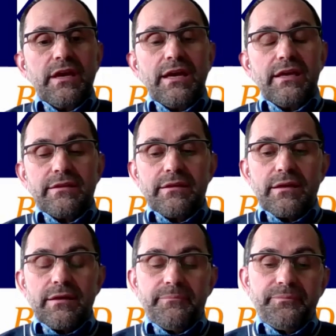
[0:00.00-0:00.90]
And
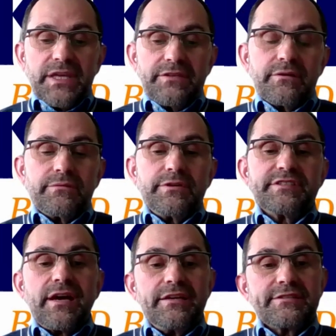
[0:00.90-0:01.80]
it
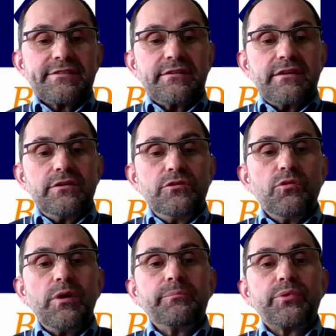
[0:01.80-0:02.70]
recites, no
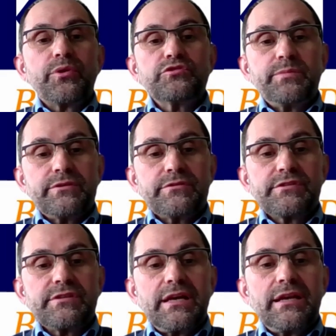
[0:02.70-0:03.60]
one
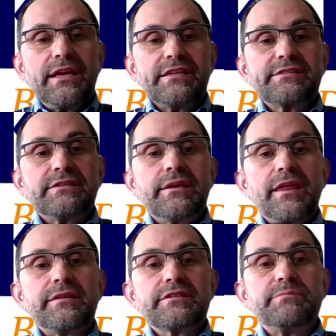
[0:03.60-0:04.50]
prospers unless he
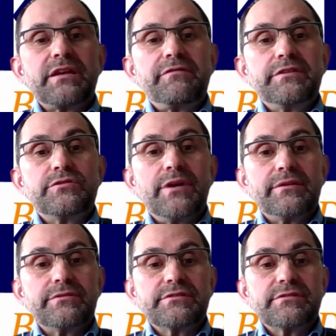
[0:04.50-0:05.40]
renders benefit to
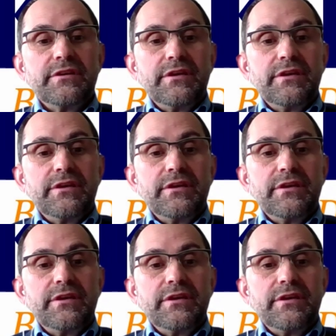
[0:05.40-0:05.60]
others.